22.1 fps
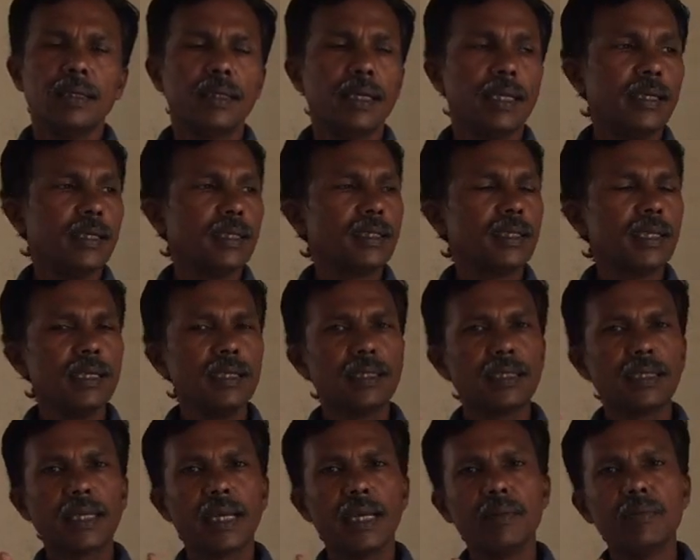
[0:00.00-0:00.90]
the
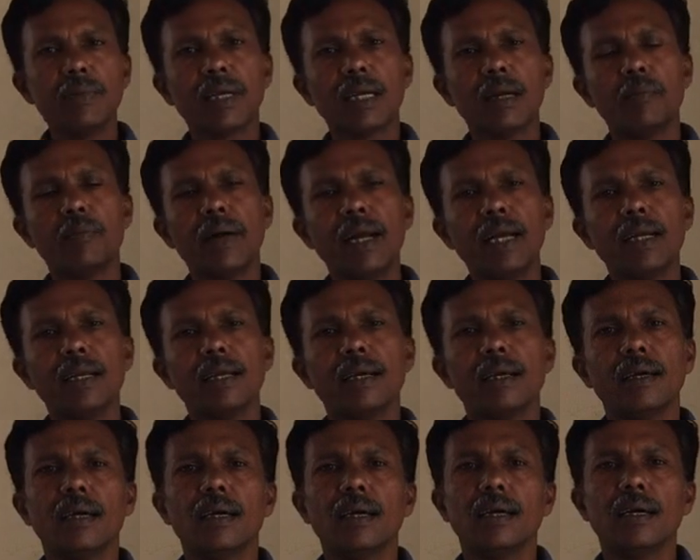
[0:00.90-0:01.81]
distance can be compared
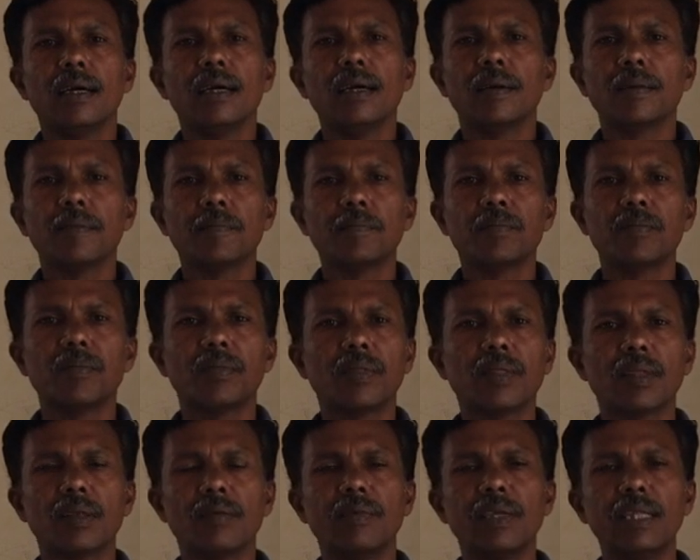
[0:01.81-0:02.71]

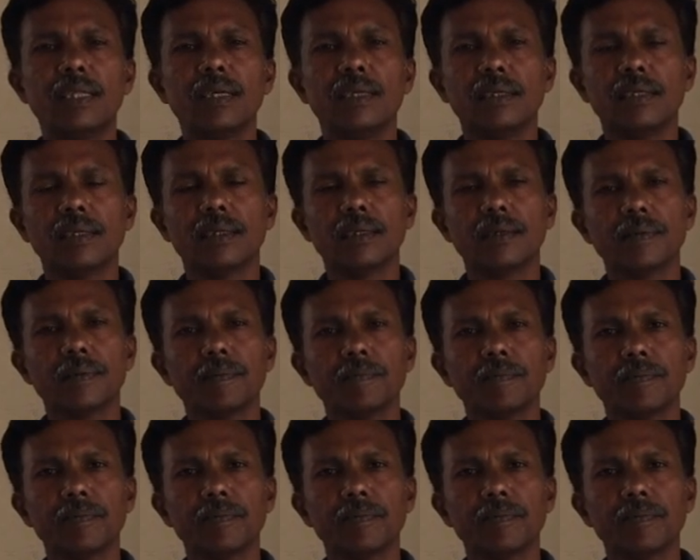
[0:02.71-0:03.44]
with this.